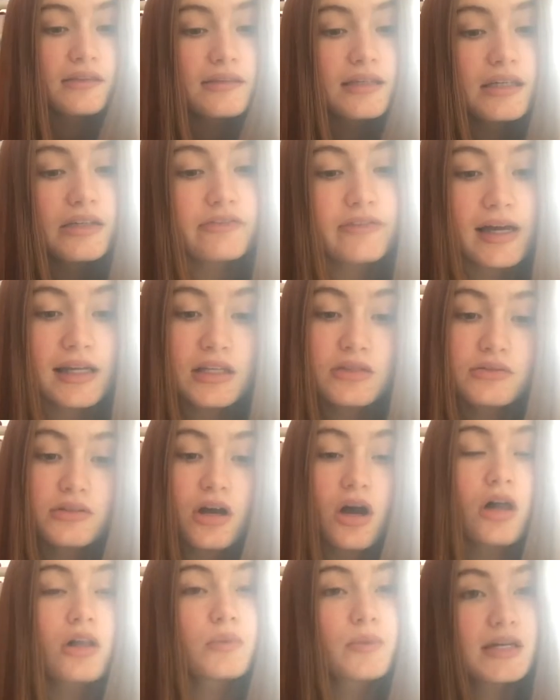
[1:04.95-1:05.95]
The values are
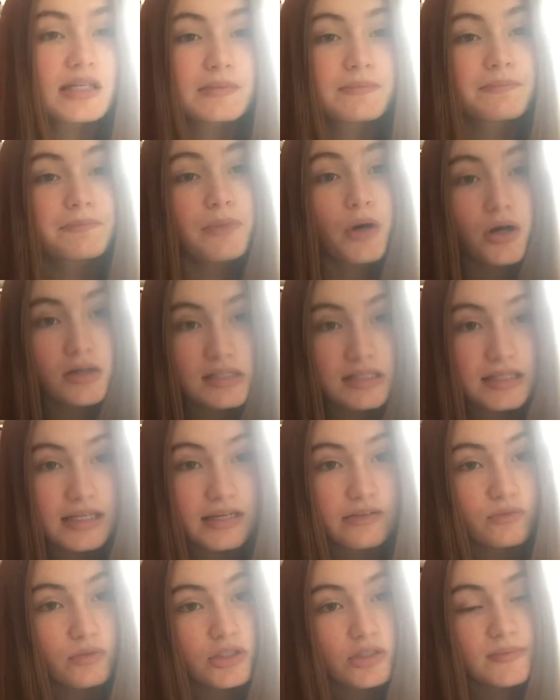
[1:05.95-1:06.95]
always
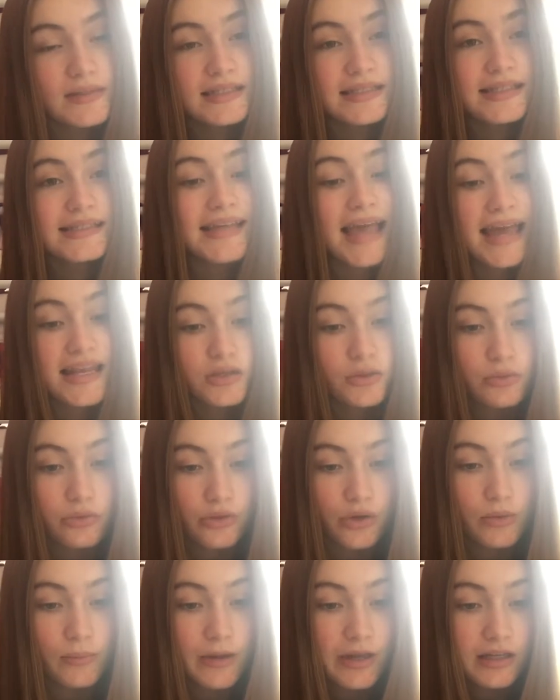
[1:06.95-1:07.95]
positive, which means it's
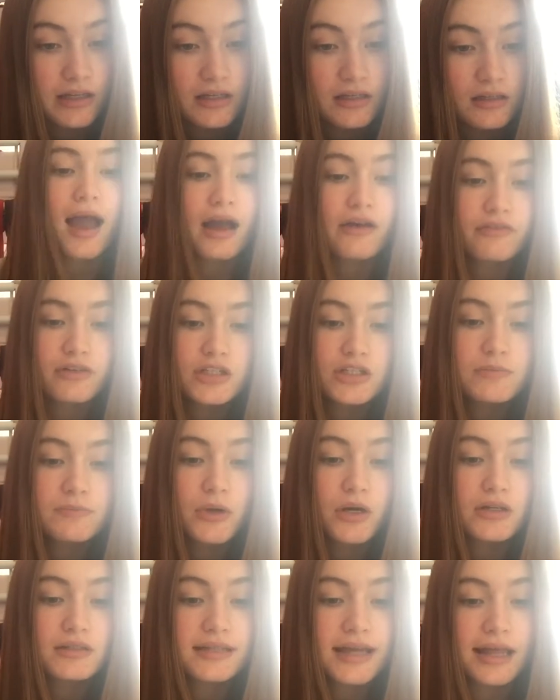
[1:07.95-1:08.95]
endothermic. Average
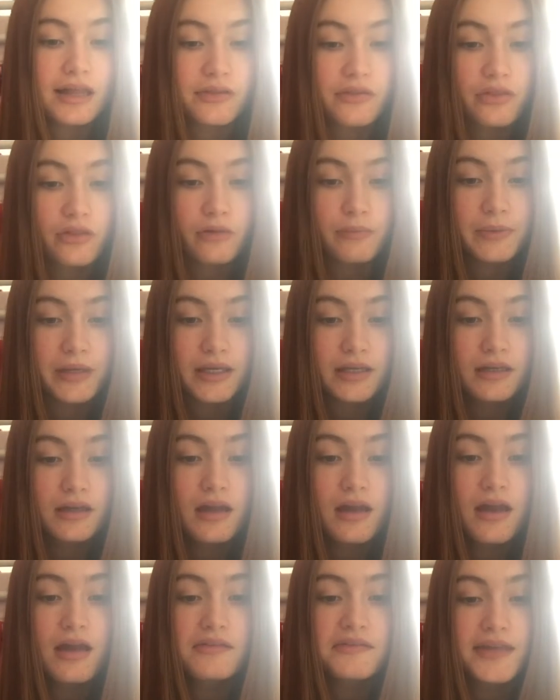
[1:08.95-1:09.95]
bond enthalpy,
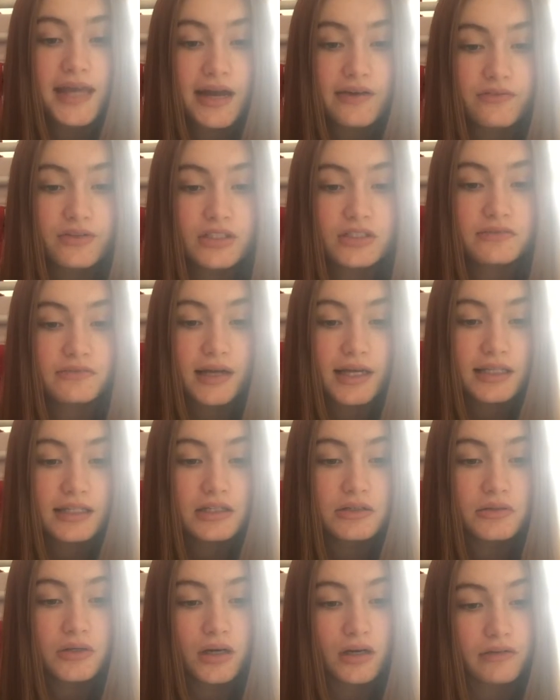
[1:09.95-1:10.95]
the average
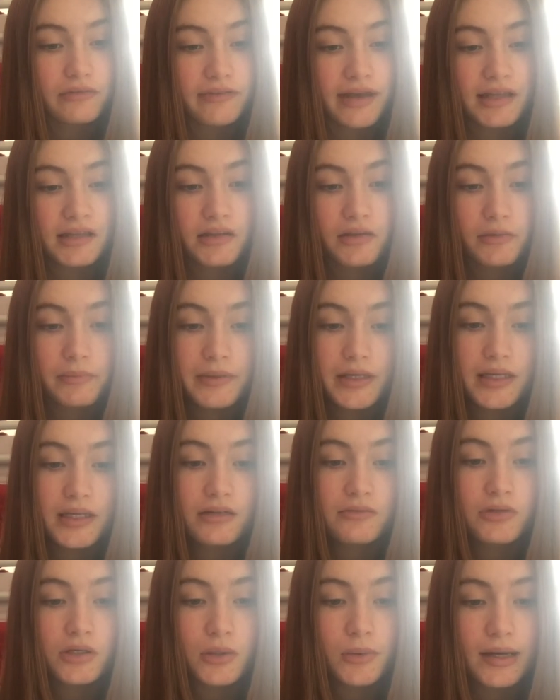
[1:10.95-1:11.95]
value of
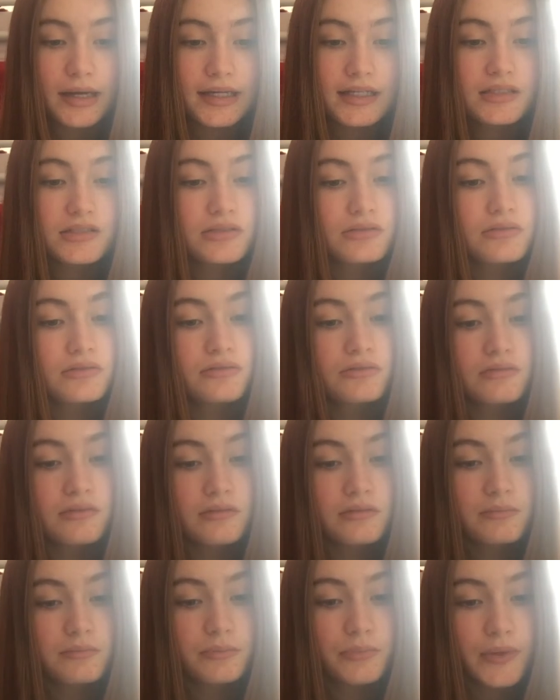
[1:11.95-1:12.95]
enthalpy required to
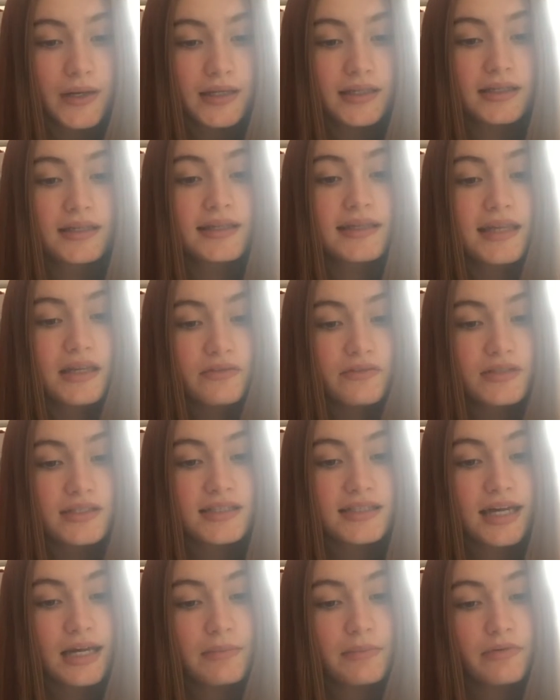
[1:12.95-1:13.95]
break a given
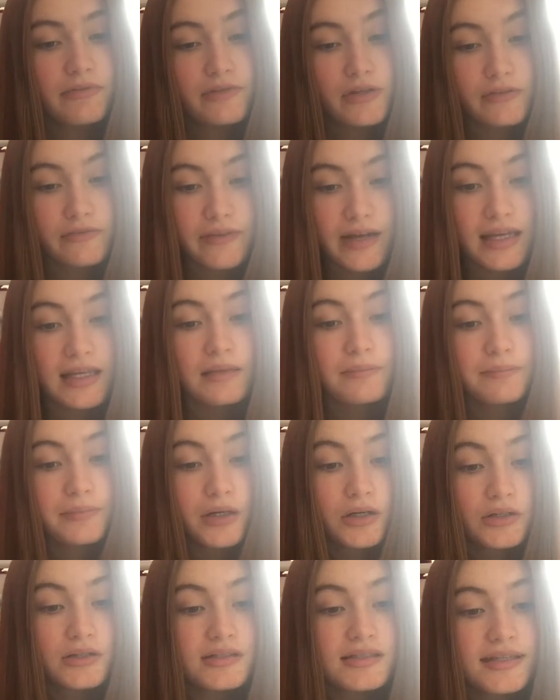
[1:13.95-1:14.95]
type of covalent
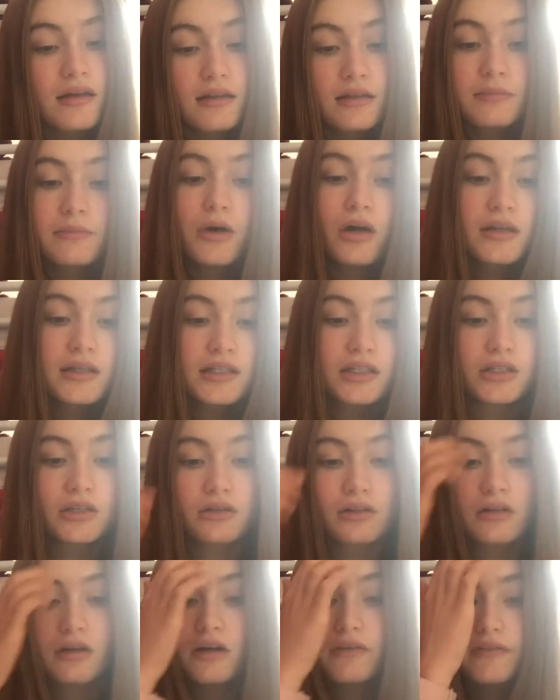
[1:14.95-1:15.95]
bond in the
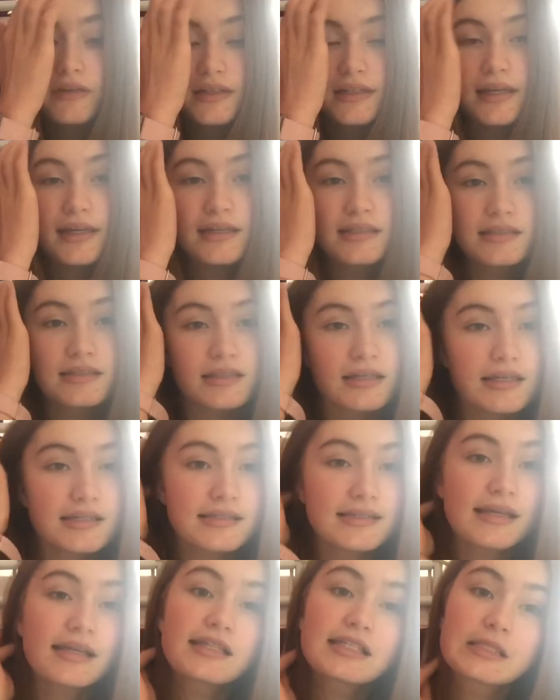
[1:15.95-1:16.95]
molecule of a
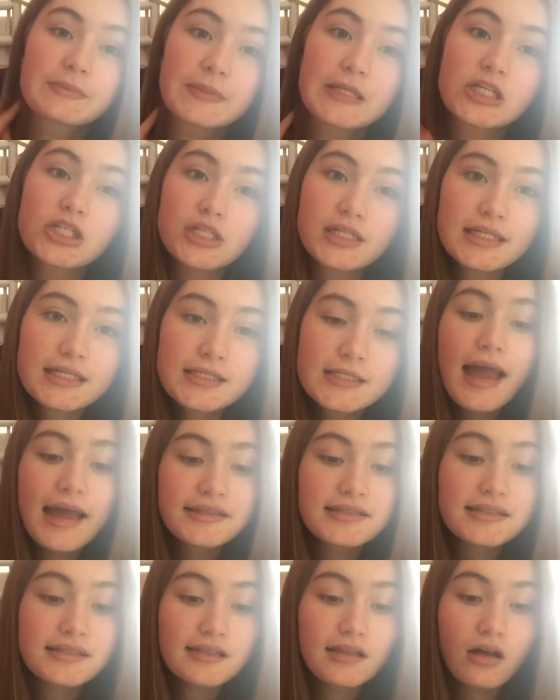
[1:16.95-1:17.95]
gaseous species.
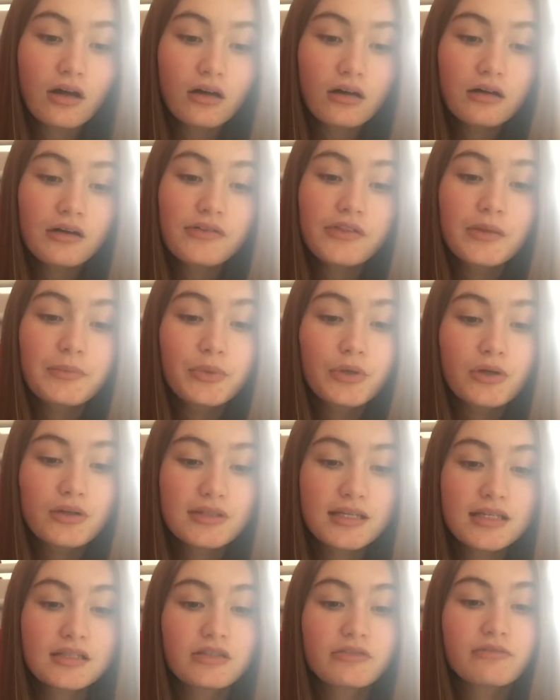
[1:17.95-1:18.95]
Hess's law, the
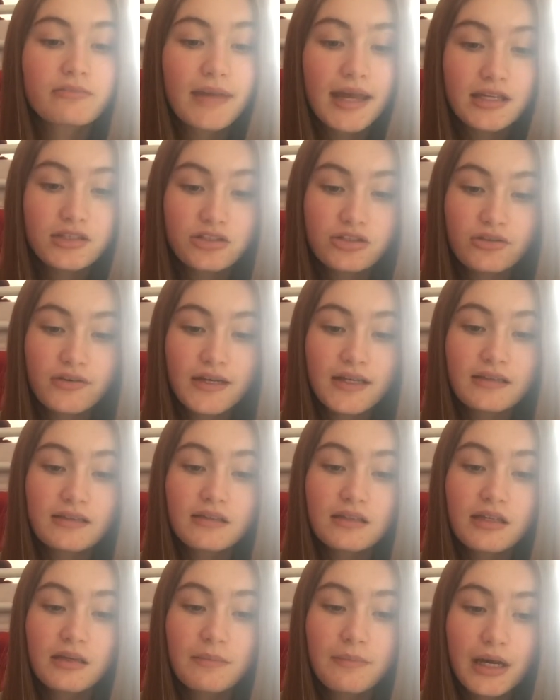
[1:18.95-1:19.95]
process of measuring
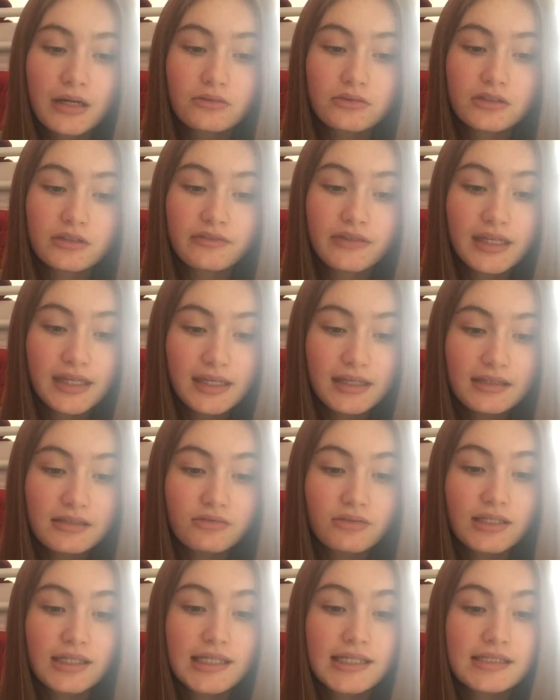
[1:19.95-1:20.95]
the amount of heat
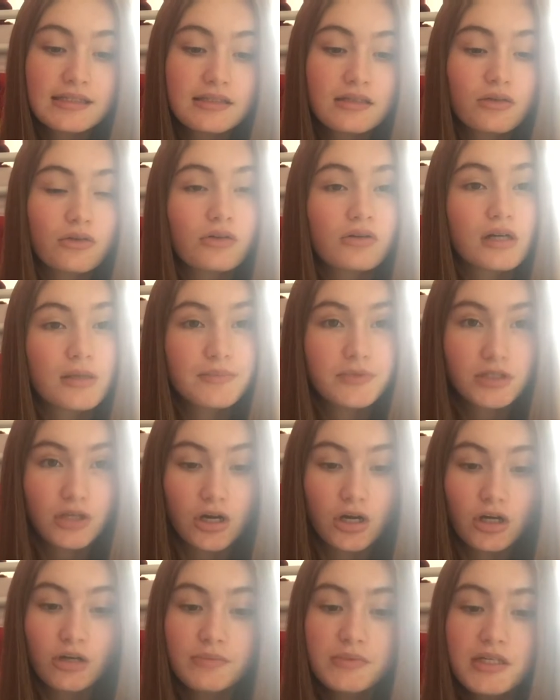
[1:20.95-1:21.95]
released or
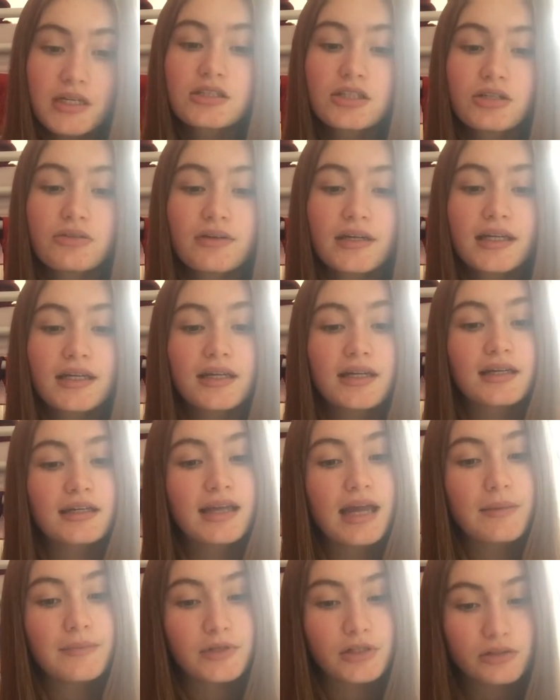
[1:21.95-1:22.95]
absorbed during a
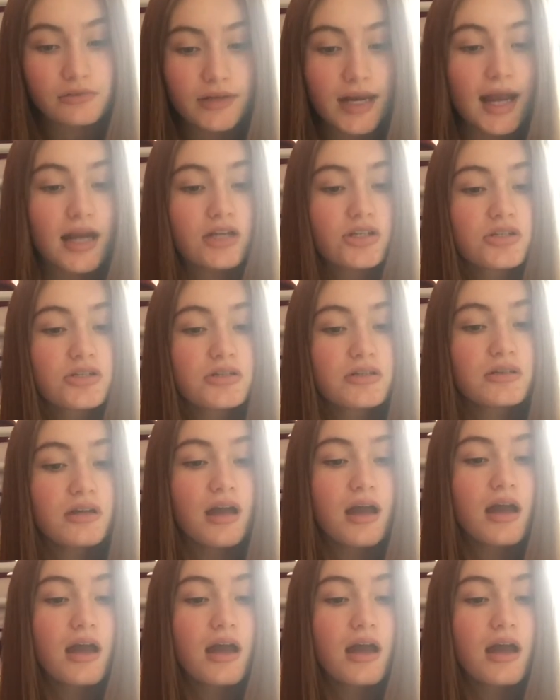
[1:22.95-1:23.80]
chemical reaction.